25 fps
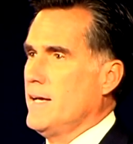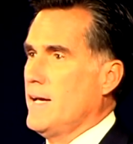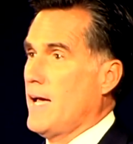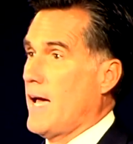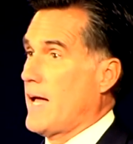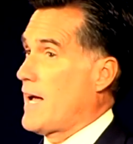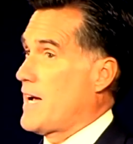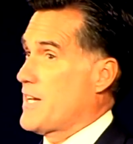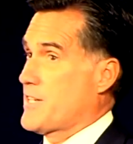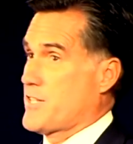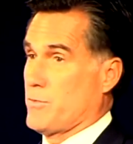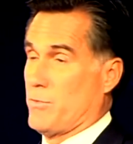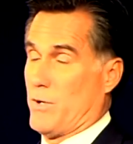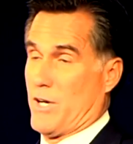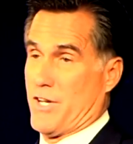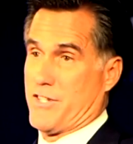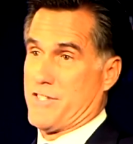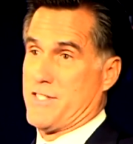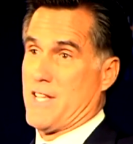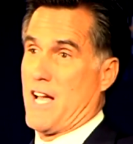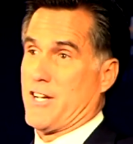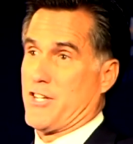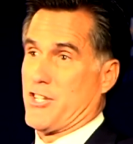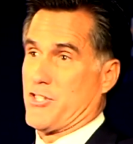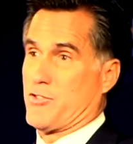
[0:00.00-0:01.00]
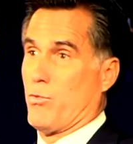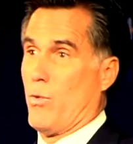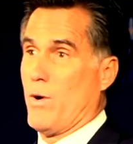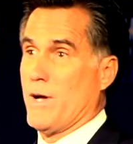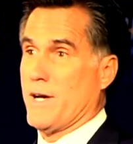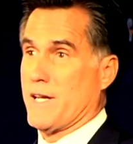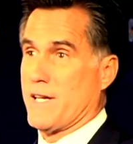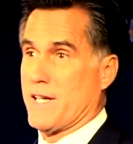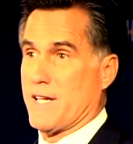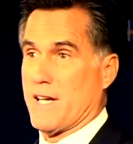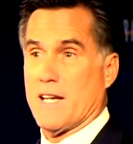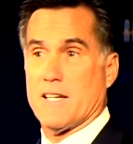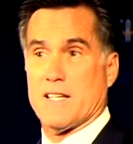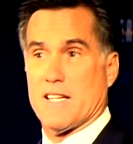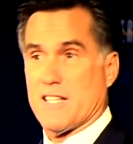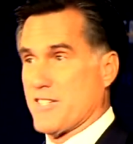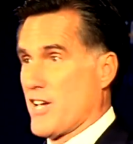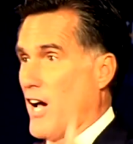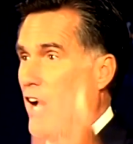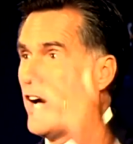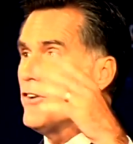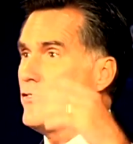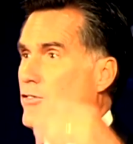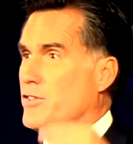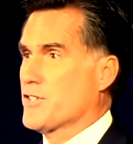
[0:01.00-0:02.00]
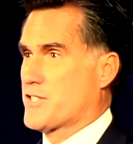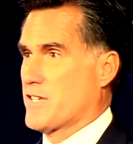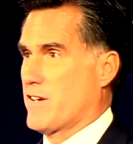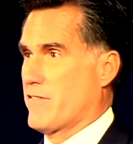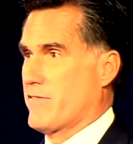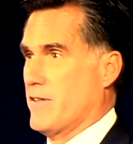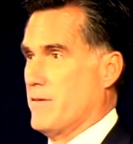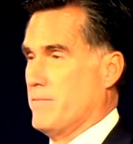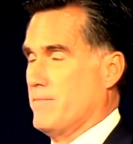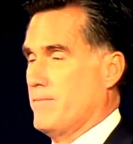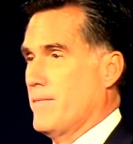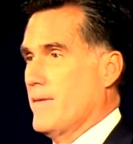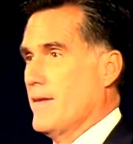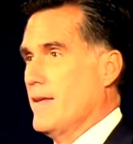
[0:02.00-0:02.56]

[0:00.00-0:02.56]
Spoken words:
And I said, well, it's not just one idiot, it's hundreds of them.